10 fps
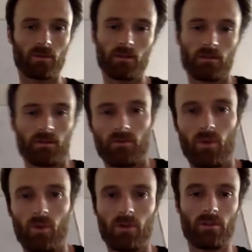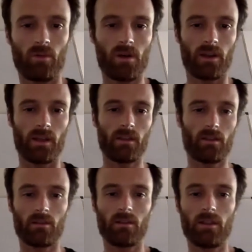It's 4:20,
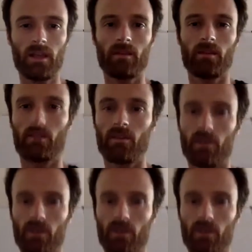so let's